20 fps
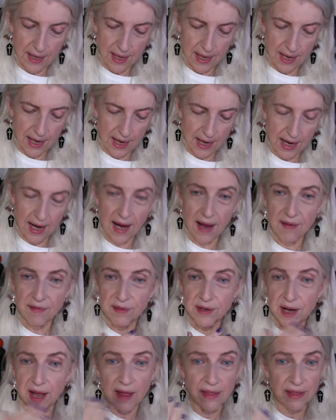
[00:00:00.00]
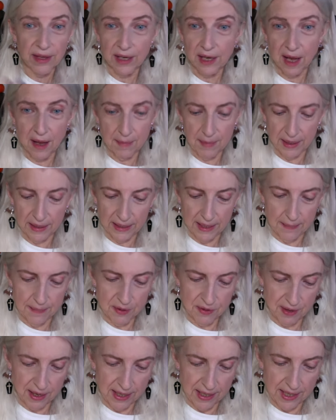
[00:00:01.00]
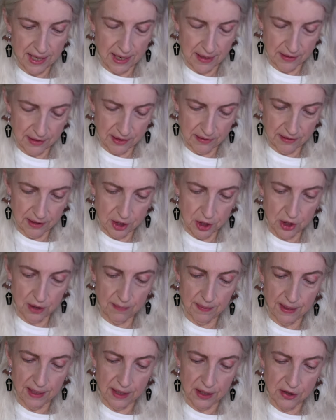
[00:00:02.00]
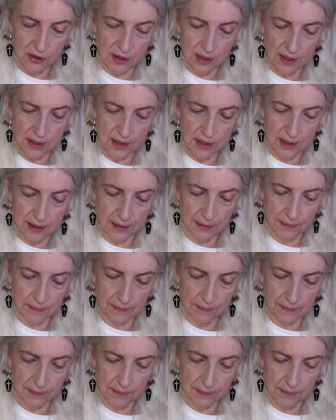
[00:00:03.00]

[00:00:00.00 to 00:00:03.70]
And I have nothing on my lips right now, so this should be interesting.